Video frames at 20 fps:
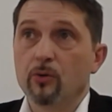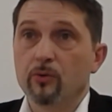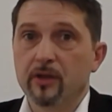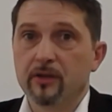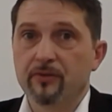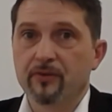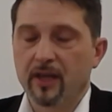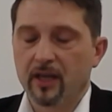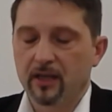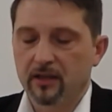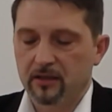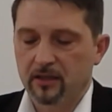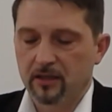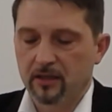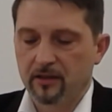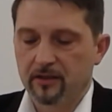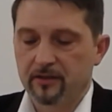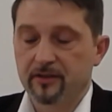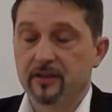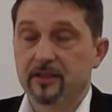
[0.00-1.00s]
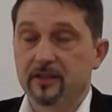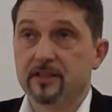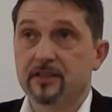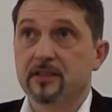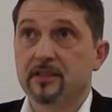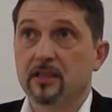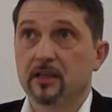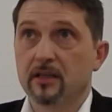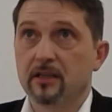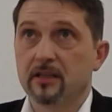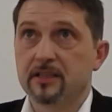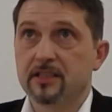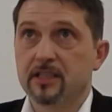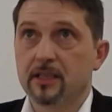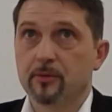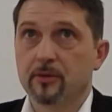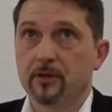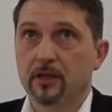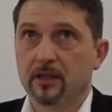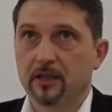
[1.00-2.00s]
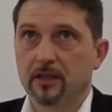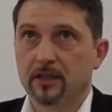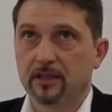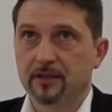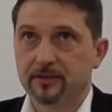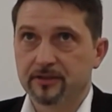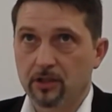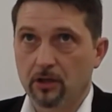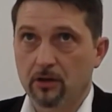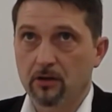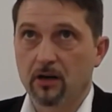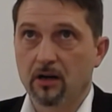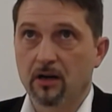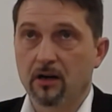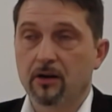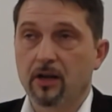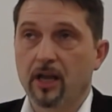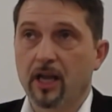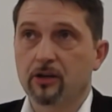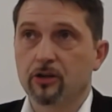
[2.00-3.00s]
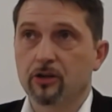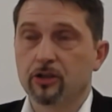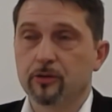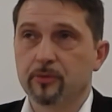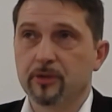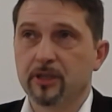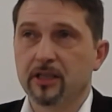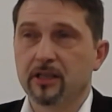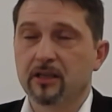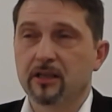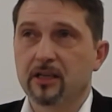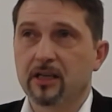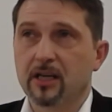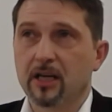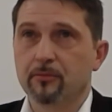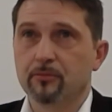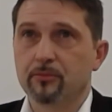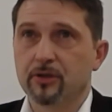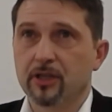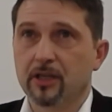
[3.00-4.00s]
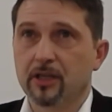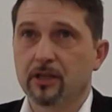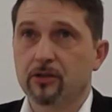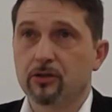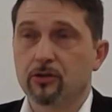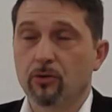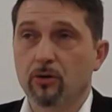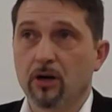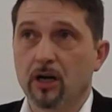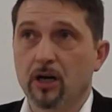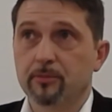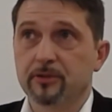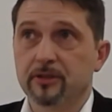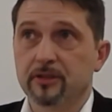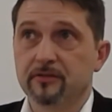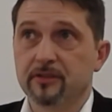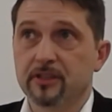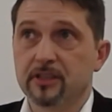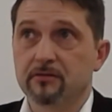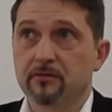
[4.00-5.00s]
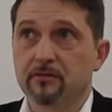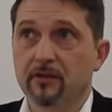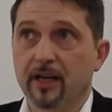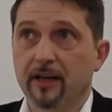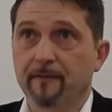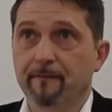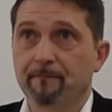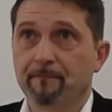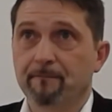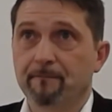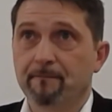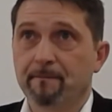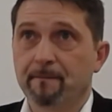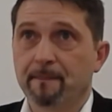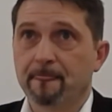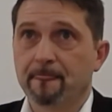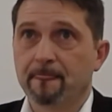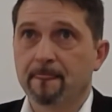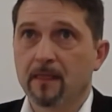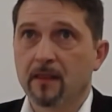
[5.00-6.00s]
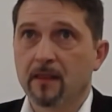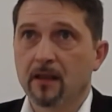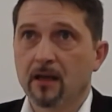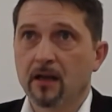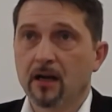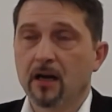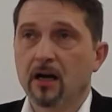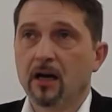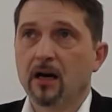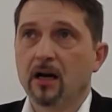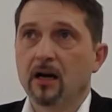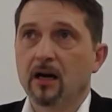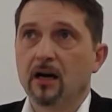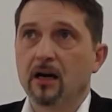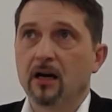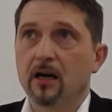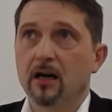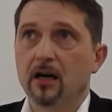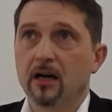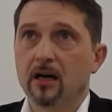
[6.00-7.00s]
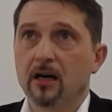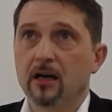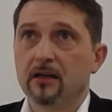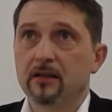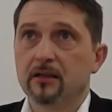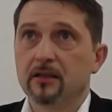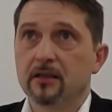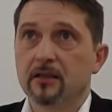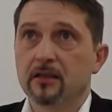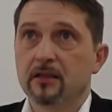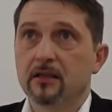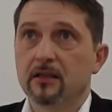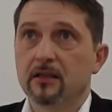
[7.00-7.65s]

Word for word: we think uh, a, uh, uh, circular economy can be grow up in this way. Uh,